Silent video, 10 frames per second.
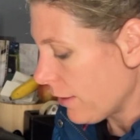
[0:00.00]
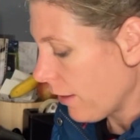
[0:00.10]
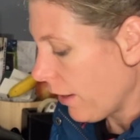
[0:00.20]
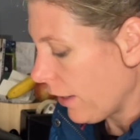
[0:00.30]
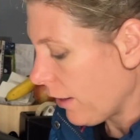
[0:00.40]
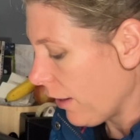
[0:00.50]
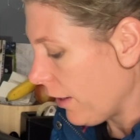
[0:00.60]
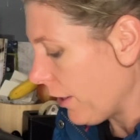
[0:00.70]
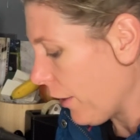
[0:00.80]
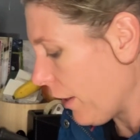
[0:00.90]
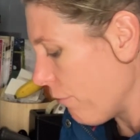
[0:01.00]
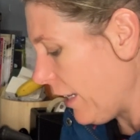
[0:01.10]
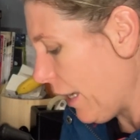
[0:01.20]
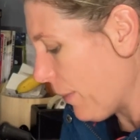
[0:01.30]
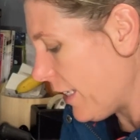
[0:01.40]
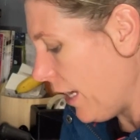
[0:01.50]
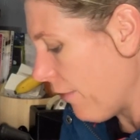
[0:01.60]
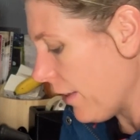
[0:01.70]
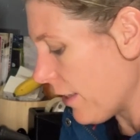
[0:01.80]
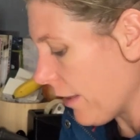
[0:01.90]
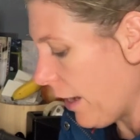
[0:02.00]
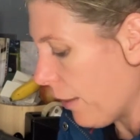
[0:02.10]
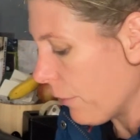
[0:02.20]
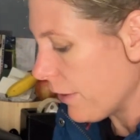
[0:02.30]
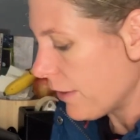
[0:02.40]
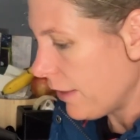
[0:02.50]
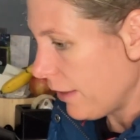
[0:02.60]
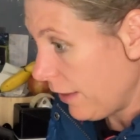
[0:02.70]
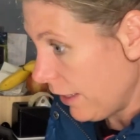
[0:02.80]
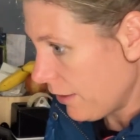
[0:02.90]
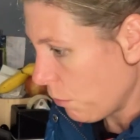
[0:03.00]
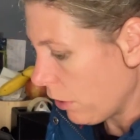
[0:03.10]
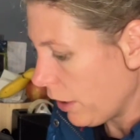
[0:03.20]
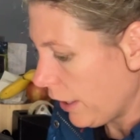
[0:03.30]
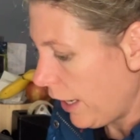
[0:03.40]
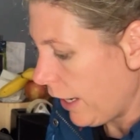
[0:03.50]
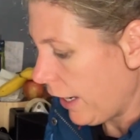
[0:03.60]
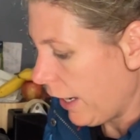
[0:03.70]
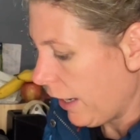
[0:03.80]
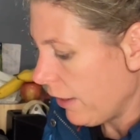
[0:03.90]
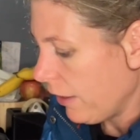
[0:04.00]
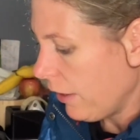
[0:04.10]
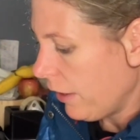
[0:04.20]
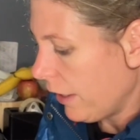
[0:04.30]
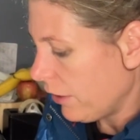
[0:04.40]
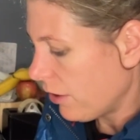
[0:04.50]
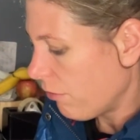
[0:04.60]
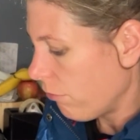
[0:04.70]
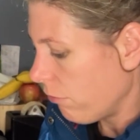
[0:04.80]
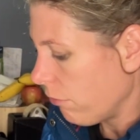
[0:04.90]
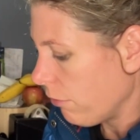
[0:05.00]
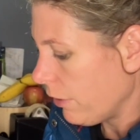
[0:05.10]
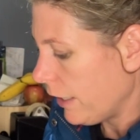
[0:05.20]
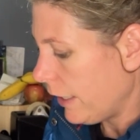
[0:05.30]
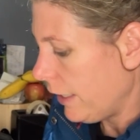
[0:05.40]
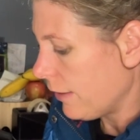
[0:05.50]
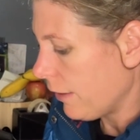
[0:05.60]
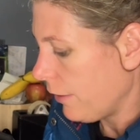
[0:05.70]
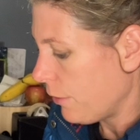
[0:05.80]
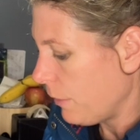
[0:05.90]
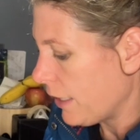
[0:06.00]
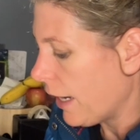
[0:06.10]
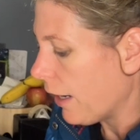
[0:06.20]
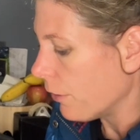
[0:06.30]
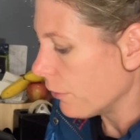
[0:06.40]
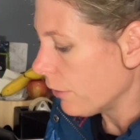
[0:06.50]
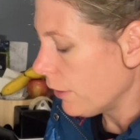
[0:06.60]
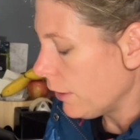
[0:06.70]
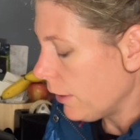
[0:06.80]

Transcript: I can really get my teeth into that. Whereas this work here, it just really slows me down.